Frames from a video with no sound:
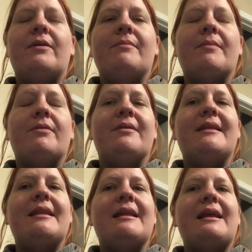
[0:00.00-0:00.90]
remember the
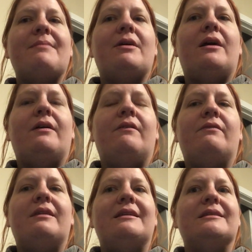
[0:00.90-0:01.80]
name of
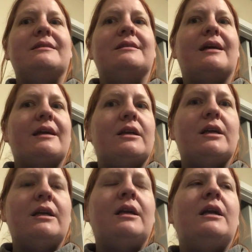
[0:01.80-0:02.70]
the
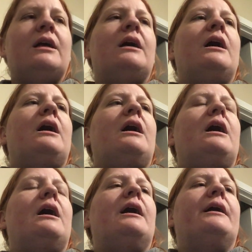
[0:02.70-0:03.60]
designer.
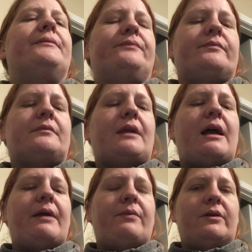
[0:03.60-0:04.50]
Um,
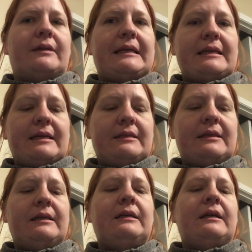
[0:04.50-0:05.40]
I will link it
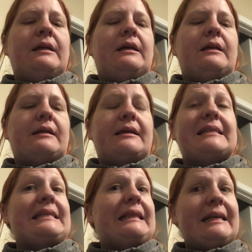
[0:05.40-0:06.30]
like I
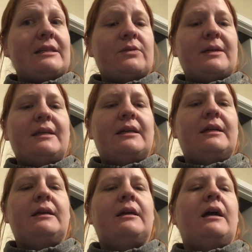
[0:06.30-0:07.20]
did last week.
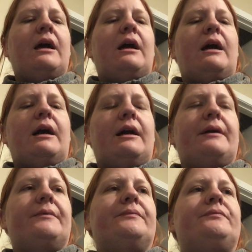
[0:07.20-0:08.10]

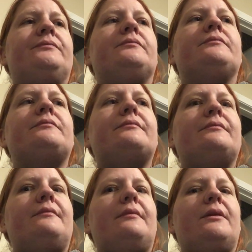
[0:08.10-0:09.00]
Um,
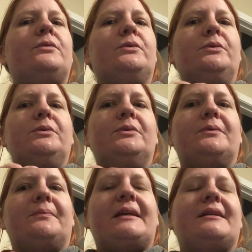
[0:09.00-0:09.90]
ooh,
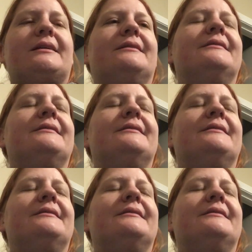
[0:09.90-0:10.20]
peek.